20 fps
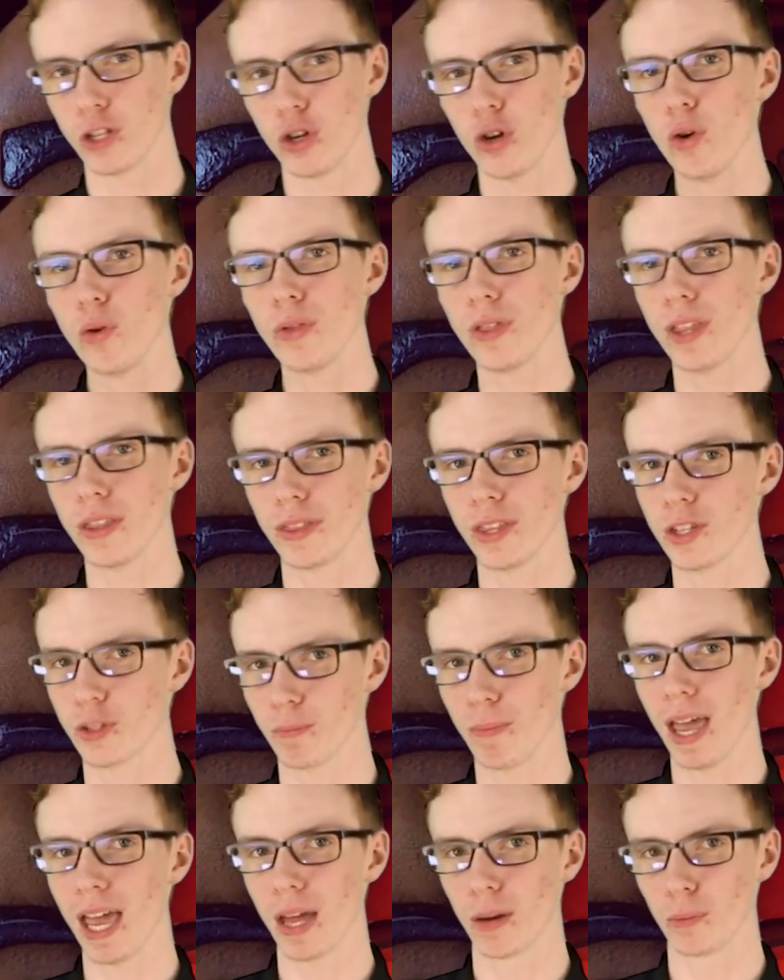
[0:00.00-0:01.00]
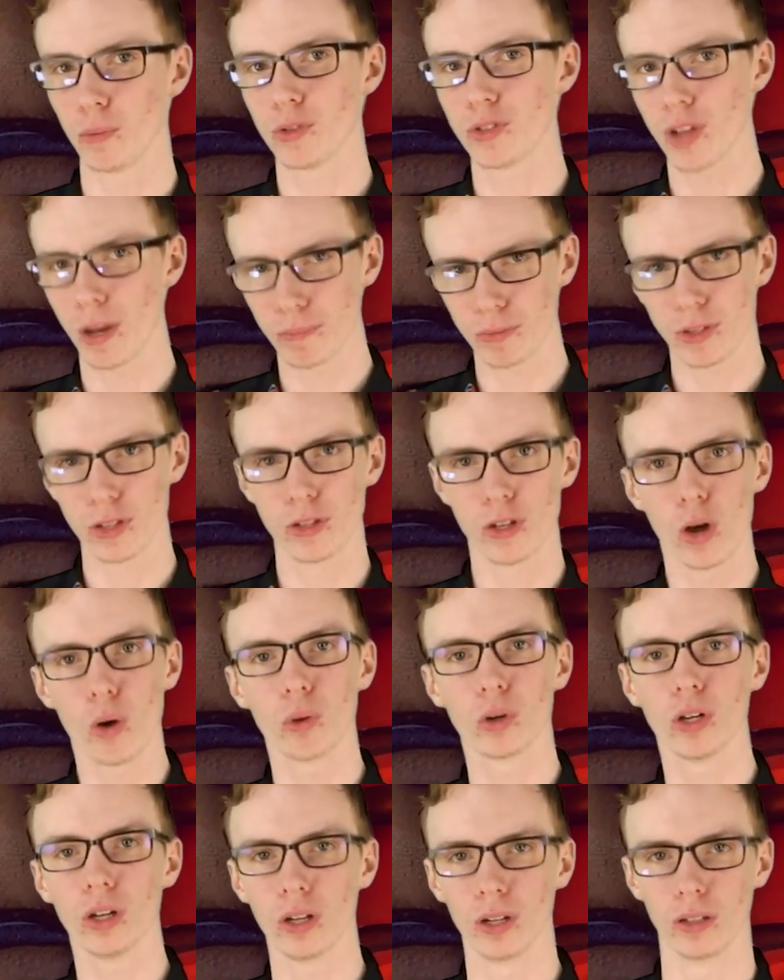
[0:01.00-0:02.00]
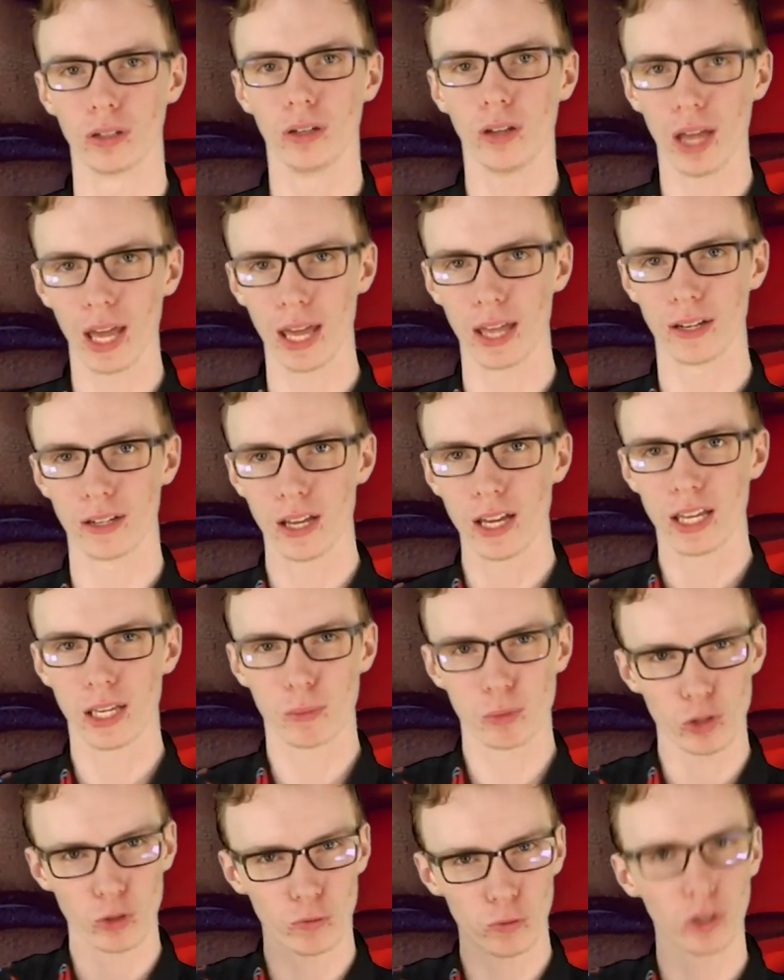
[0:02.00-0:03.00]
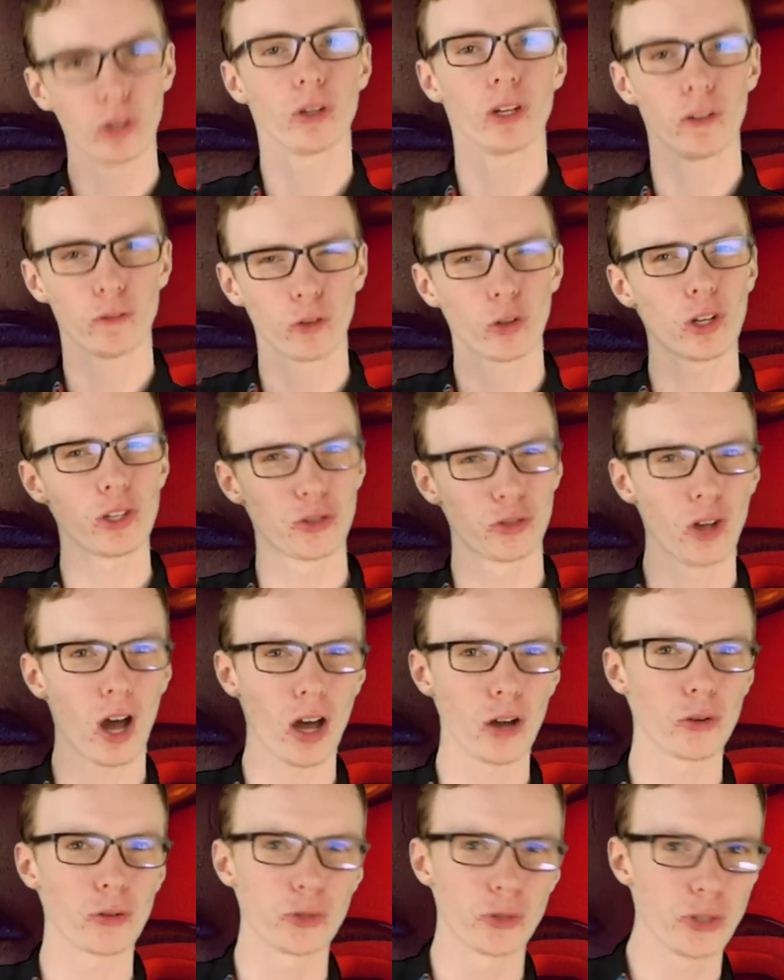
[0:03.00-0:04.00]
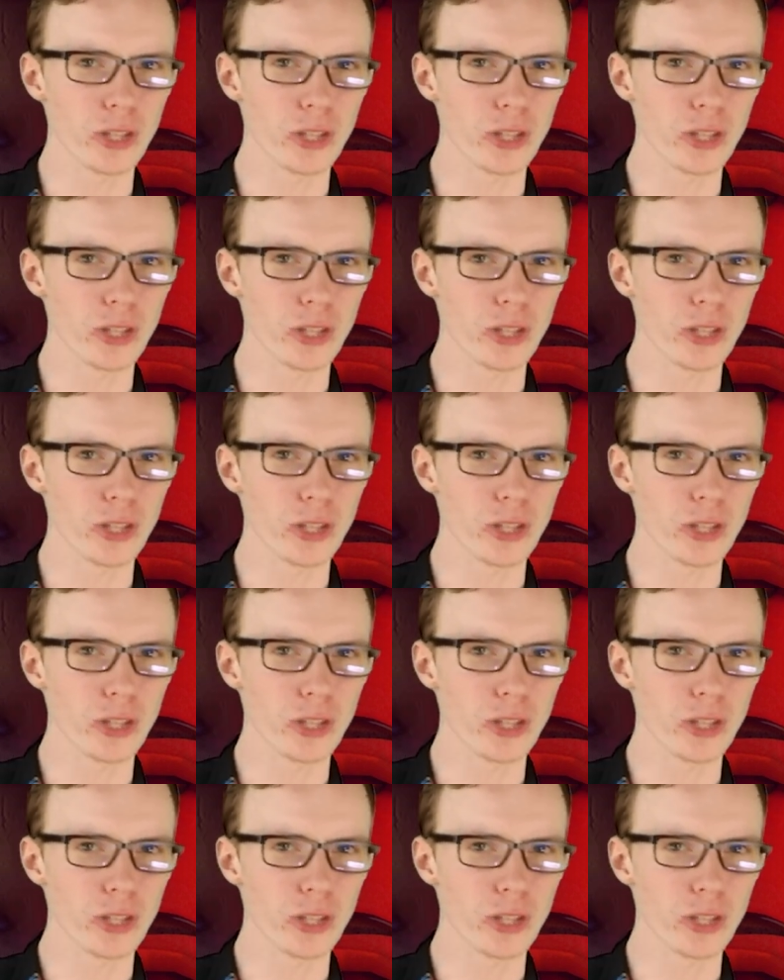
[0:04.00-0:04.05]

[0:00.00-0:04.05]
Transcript: he knew that this man was up to no good, and he was fearing for his daughter's